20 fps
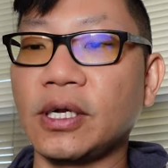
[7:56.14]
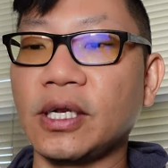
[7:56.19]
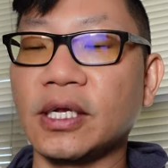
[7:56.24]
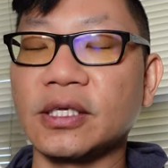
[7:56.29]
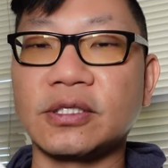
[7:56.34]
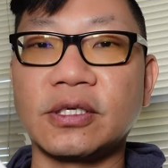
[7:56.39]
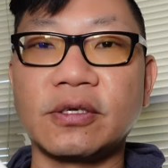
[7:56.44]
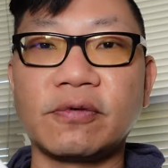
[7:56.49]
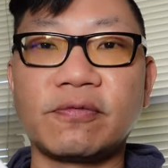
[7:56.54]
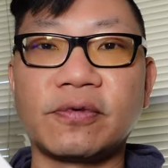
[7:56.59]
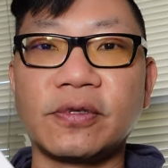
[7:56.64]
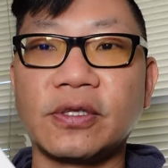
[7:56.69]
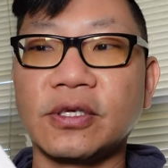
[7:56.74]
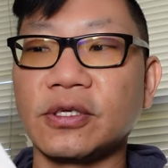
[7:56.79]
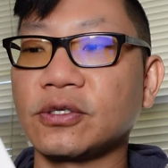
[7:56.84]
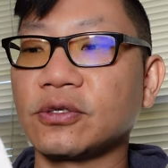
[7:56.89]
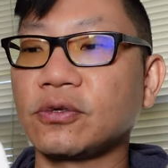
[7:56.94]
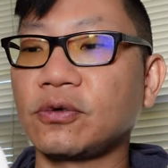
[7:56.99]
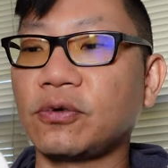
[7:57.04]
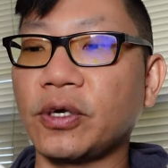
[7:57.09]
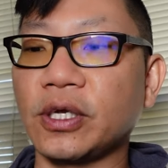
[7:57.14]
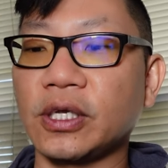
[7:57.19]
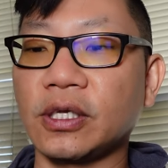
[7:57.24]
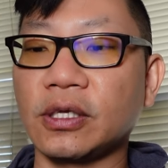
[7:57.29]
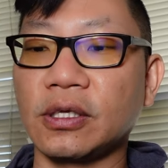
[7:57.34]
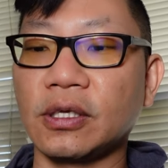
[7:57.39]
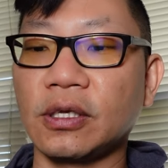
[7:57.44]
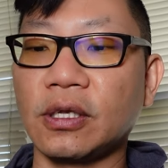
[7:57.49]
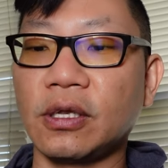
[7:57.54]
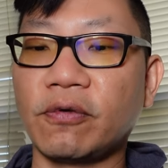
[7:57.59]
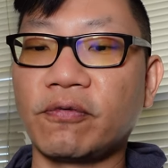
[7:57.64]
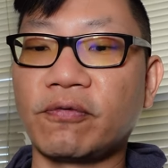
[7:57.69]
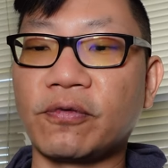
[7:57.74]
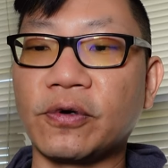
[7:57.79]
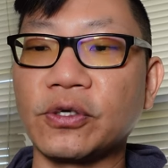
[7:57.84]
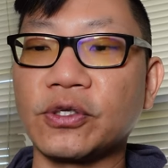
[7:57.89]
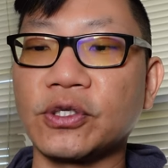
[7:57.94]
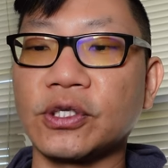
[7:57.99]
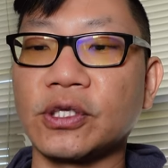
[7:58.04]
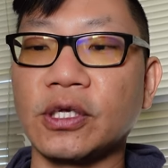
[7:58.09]
right, that's it for this quick
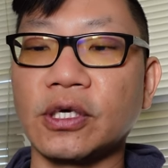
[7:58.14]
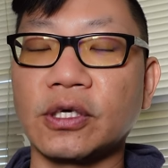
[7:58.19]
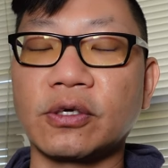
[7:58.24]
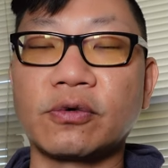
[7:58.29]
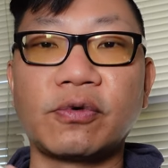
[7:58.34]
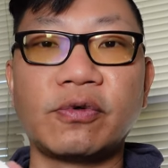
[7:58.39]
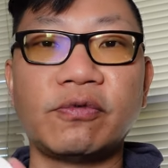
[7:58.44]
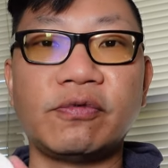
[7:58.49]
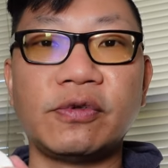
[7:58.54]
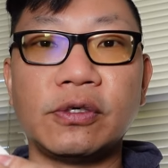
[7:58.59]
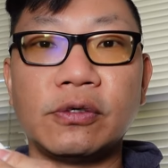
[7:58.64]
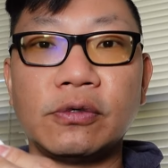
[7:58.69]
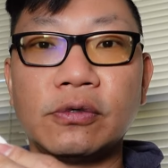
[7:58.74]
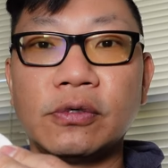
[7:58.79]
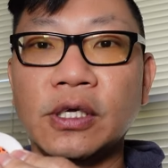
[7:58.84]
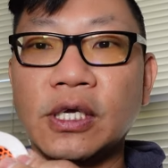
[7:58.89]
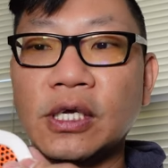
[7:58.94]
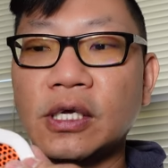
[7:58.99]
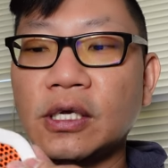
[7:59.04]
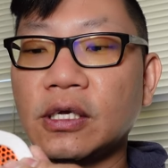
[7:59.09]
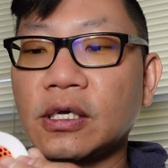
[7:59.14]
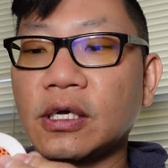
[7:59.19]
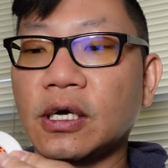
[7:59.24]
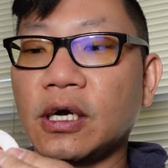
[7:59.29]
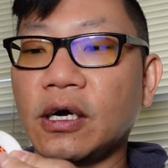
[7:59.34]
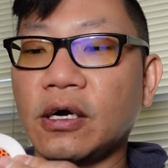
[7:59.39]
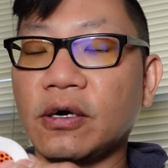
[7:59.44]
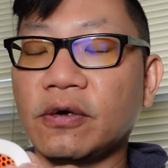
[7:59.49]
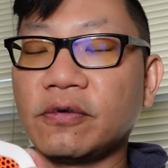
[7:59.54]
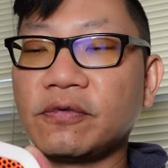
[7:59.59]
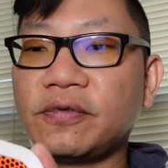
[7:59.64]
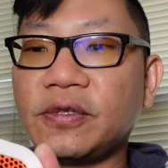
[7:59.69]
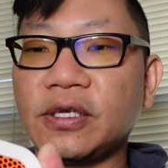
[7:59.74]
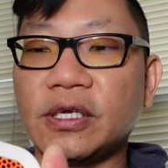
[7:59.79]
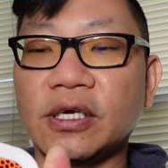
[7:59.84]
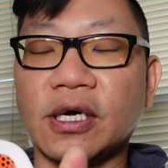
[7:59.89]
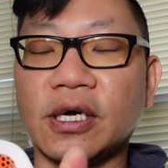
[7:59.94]
first look review of the